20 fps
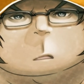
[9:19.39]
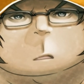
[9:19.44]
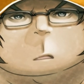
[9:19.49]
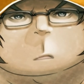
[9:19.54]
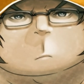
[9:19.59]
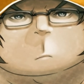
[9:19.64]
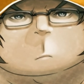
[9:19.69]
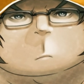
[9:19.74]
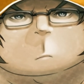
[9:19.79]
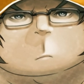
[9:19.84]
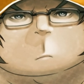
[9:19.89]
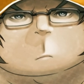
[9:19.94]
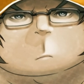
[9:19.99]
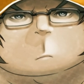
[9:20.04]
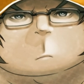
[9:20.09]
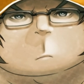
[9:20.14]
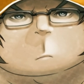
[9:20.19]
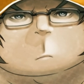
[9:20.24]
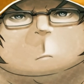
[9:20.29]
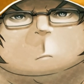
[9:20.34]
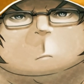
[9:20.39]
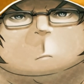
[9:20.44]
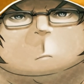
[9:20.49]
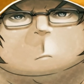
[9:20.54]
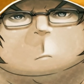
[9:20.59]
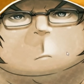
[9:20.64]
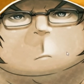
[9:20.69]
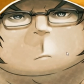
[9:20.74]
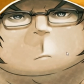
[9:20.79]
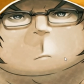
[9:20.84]

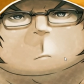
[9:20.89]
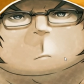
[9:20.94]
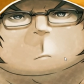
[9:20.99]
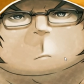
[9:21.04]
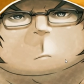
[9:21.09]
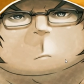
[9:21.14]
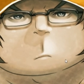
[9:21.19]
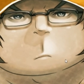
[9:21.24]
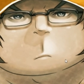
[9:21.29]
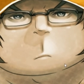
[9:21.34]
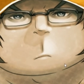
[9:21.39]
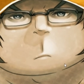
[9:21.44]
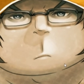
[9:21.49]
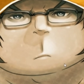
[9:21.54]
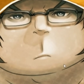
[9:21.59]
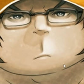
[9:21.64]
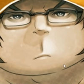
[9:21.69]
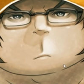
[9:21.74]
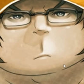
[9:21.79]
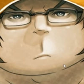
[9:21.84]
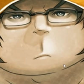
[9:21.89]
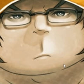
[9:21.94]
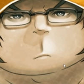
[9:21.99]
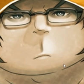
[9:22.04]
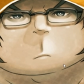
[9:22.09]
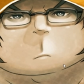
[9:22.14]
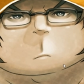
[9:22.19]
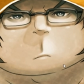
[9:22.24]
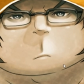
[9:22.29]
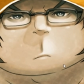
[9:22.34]

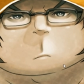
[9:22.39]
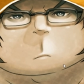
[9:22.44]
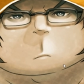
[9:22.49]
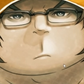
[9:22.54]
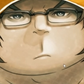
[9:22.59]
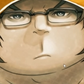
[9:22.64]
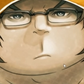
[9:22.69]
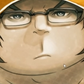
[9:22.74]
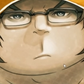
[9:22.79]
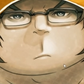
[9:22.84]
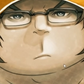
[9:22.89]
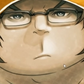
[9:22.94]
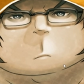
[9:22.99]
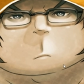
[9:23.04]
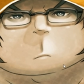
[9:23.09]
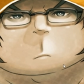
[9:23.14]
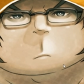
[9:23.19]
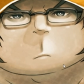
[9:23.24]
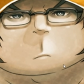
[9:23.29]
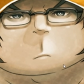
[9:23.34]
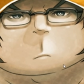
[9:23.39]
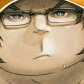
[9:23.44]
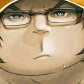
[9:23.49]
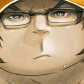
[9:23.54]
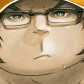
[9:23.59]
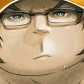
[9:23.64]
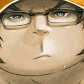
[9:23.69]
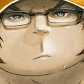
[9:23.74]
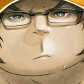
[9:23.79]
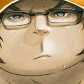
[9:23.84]

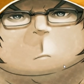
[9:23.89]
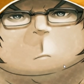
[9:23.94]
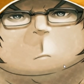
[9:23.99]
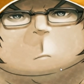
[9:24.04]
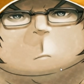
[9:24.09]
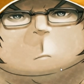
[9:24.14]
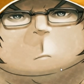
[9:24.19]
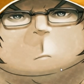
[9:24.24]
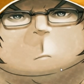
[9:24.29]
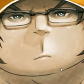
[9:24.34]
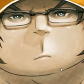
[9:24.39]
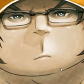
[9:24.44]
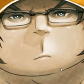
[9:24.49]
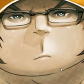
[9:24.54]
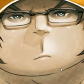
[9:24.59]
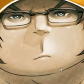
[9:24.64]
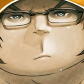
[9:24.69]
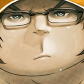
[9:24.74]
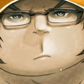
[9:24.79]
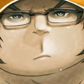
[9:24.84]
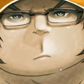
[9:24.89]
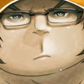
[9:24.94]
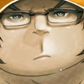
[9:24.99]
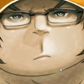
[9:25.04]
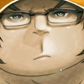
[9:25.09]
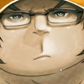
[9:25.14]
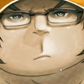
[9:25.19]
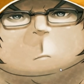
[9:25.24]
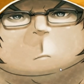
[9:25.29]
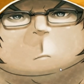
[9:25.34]

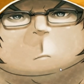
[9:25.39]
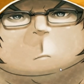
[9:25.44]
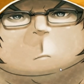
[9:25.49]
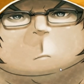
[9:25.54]
[no speech]